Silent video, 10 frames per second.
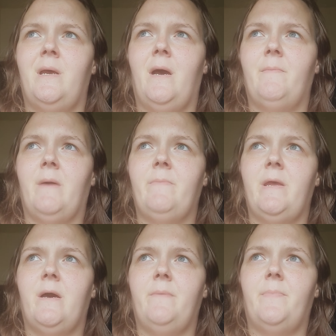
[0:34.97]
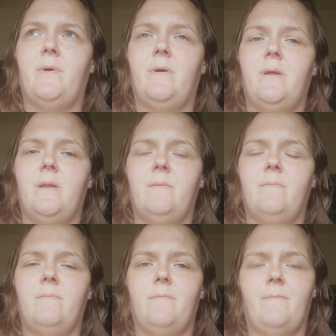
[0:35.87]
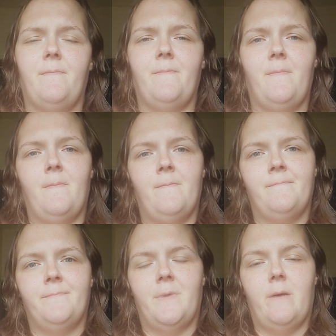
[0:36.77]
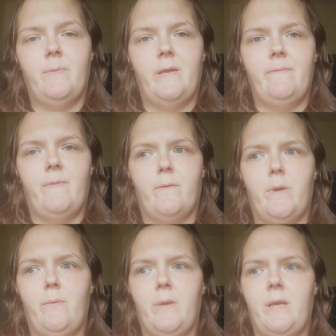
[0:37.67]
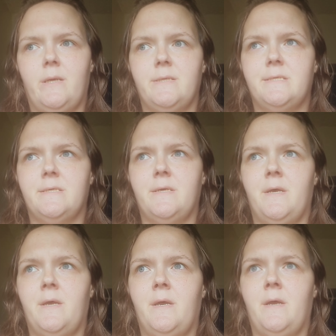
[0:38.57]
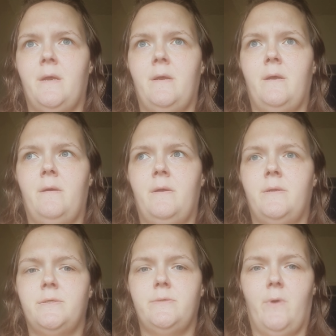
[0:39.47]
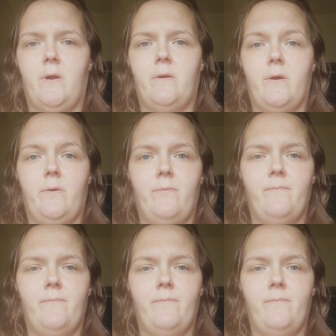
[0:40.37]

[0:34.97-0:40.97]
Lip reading: I'm coming up on, I believe, 3 weeks tomorrow.